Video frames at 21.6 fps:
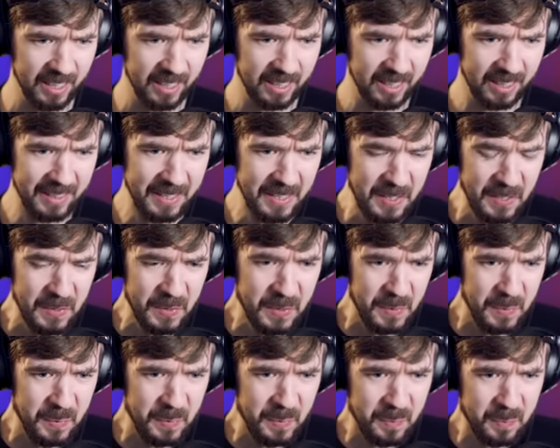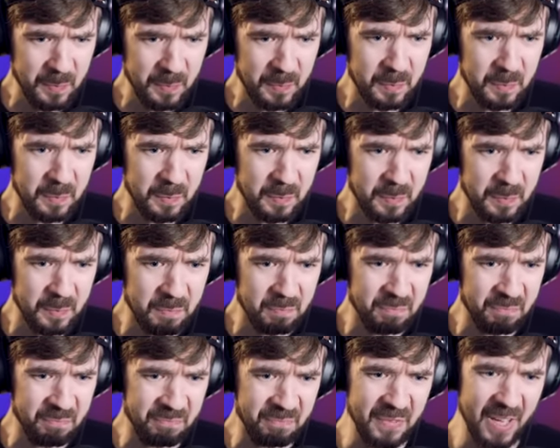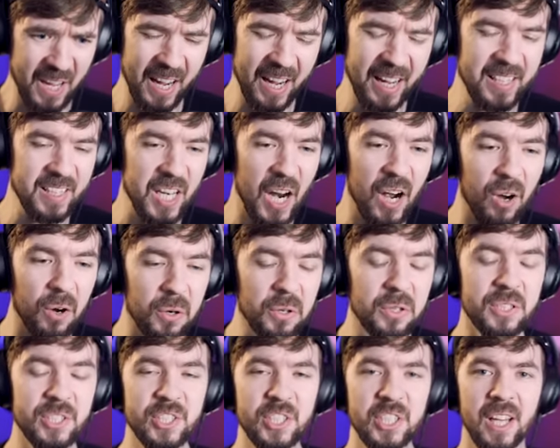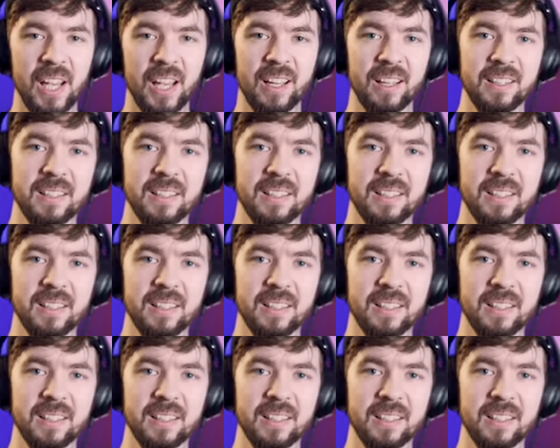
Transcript: I told you.